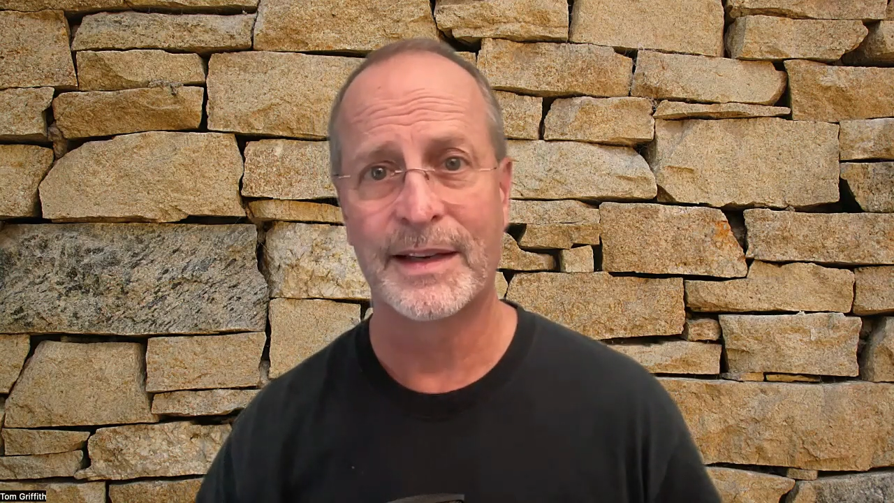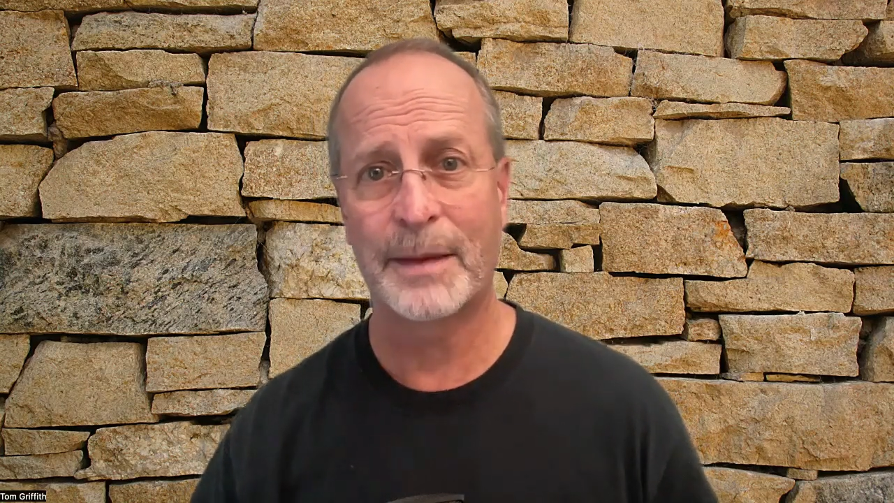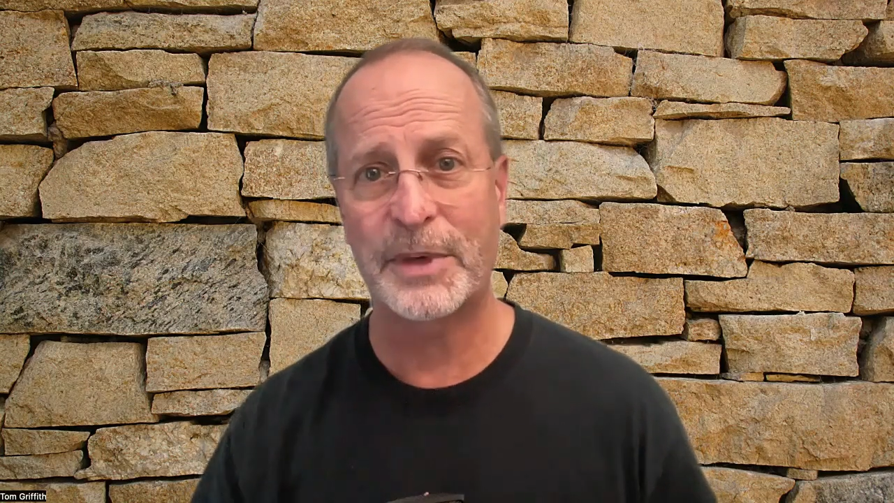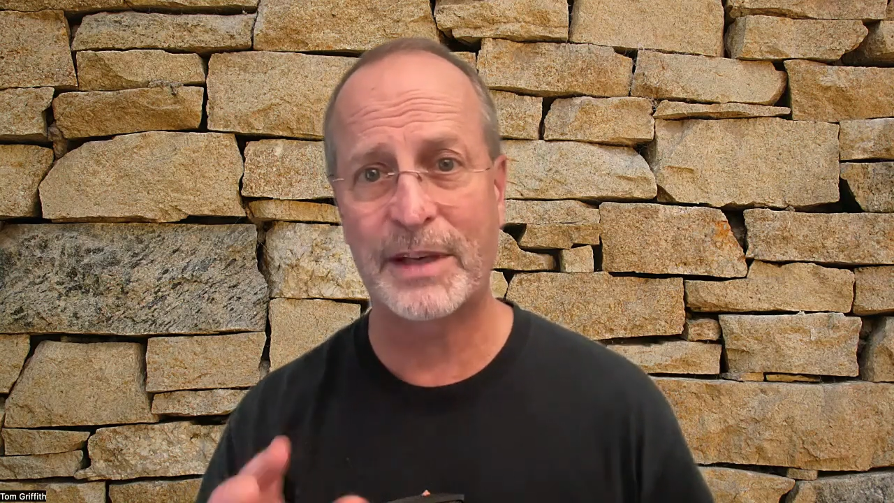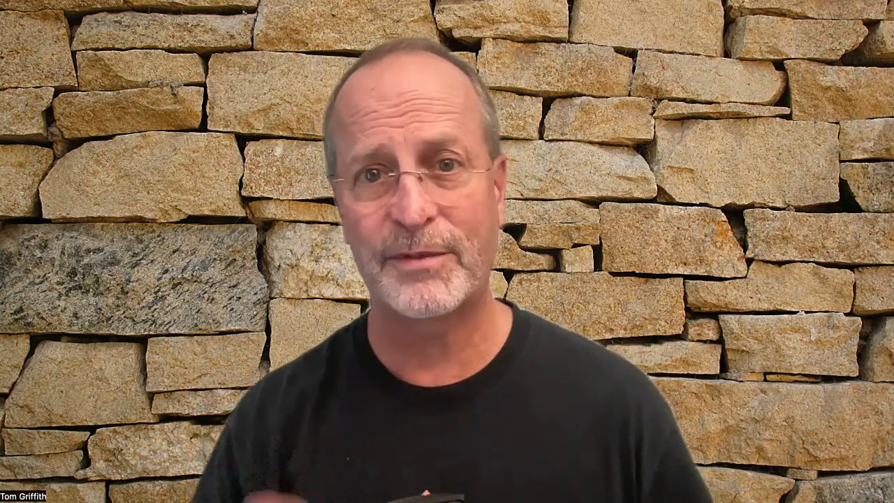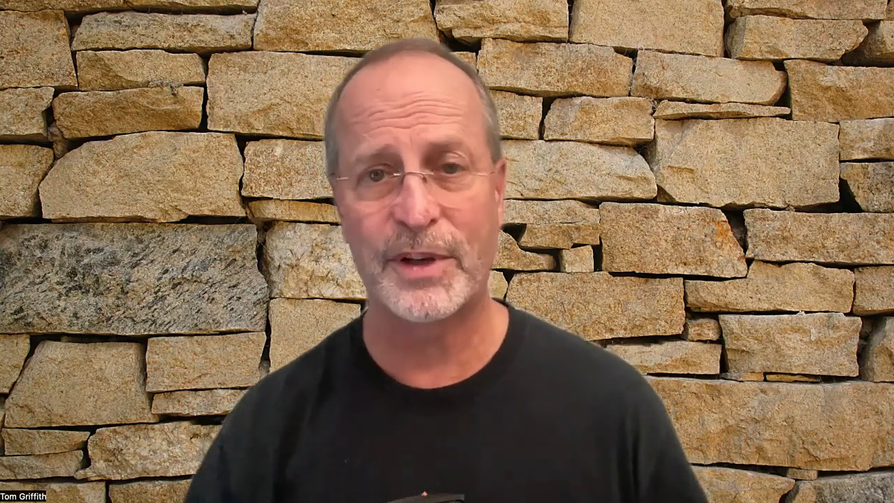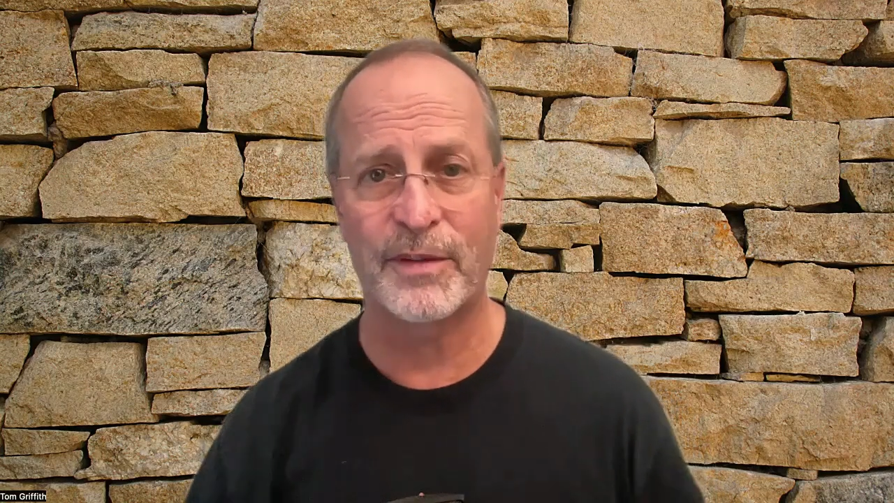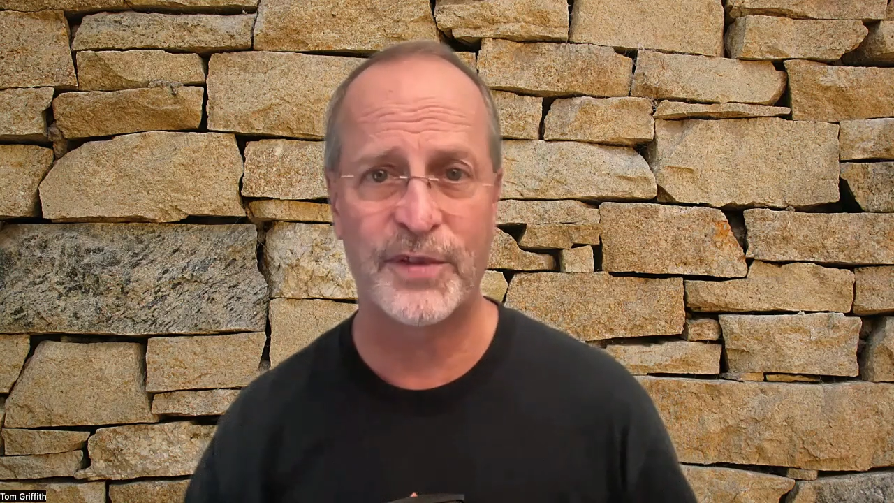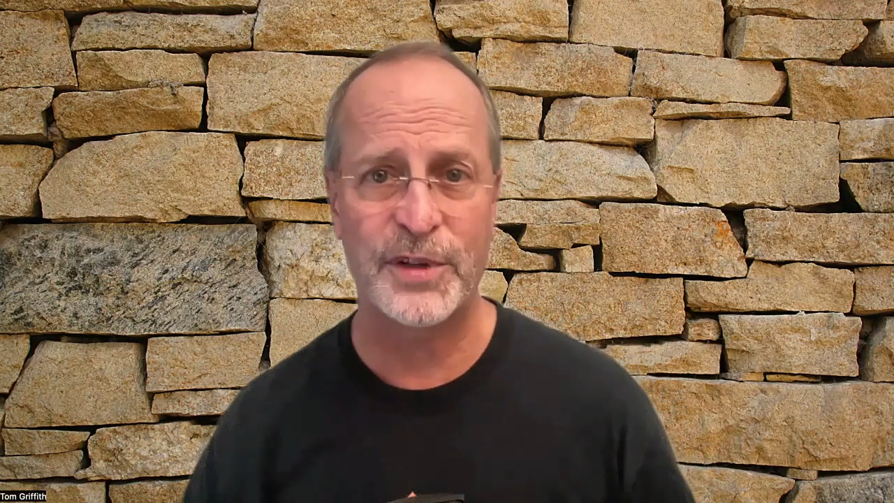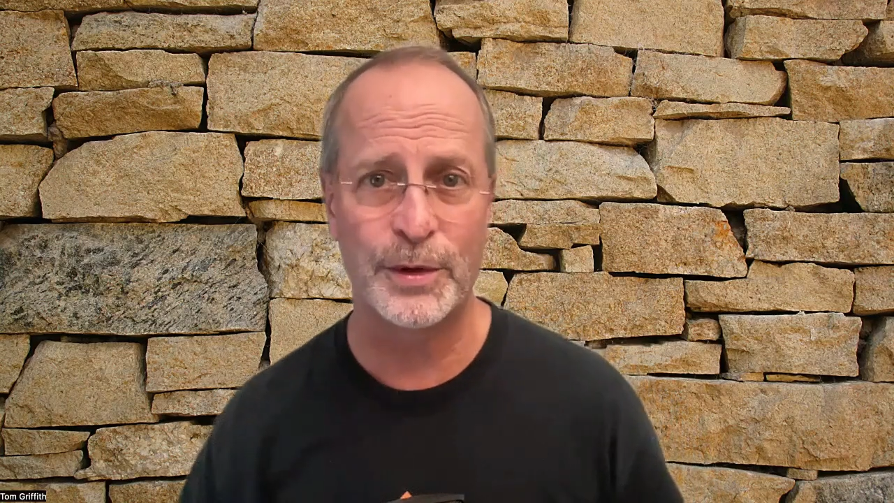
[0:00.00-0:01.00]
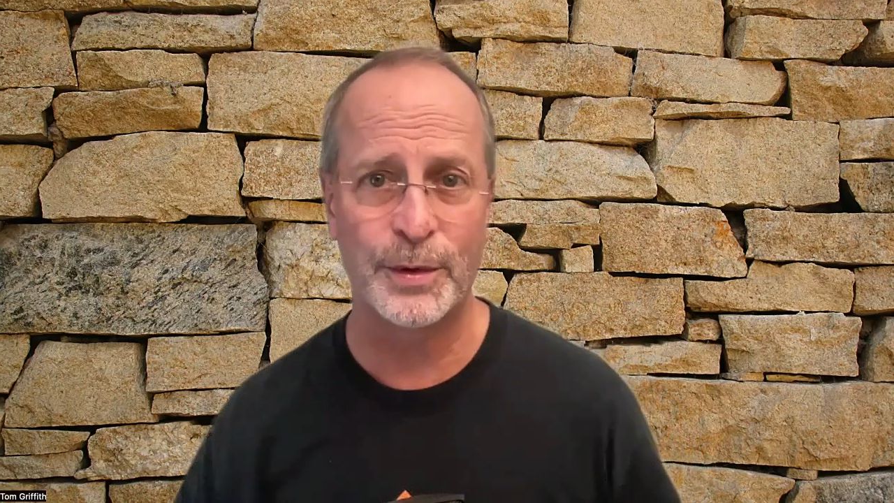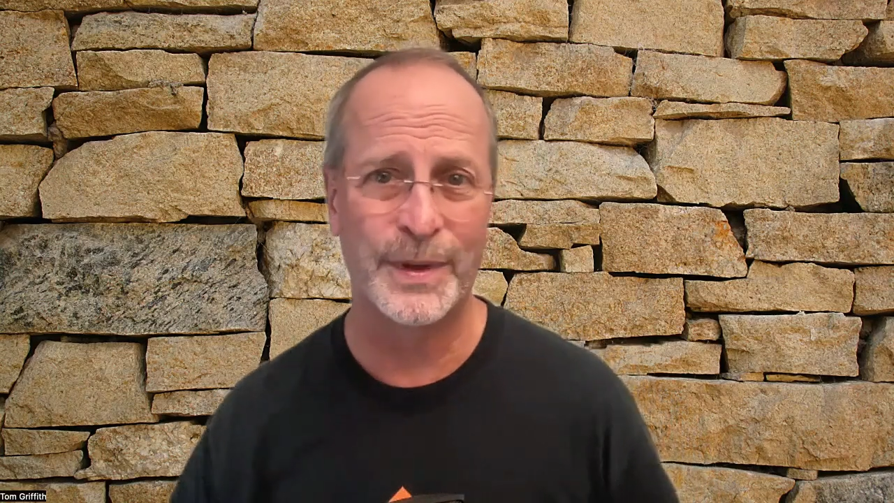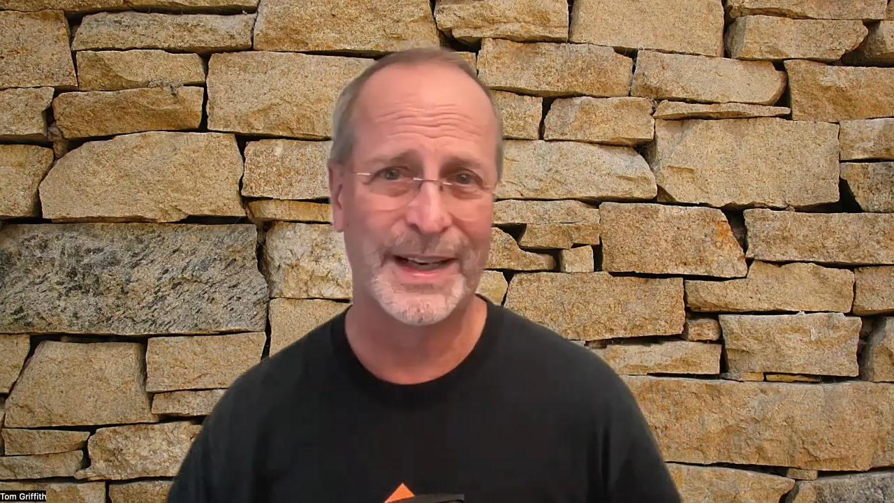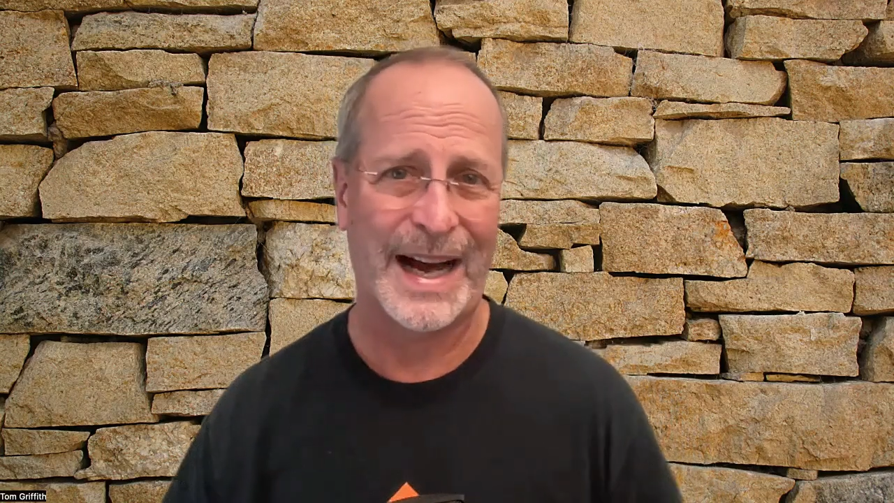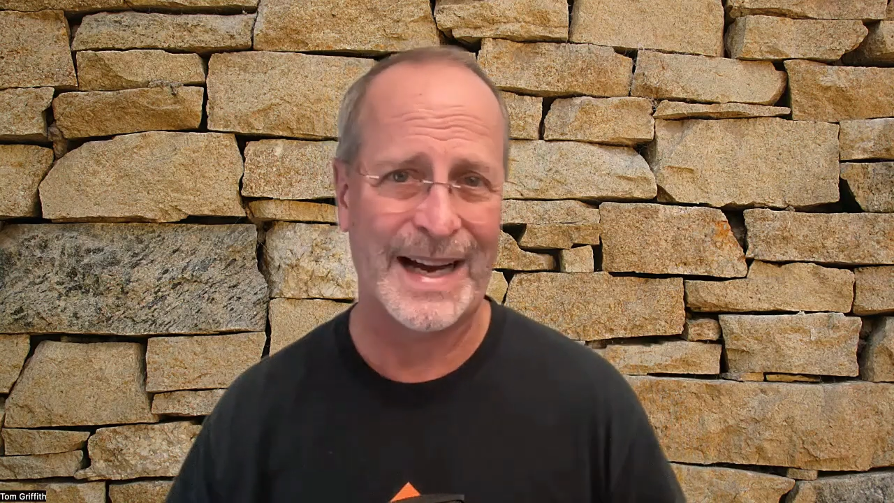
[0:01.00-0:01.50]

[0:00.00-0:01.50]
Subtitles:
Let me give you a few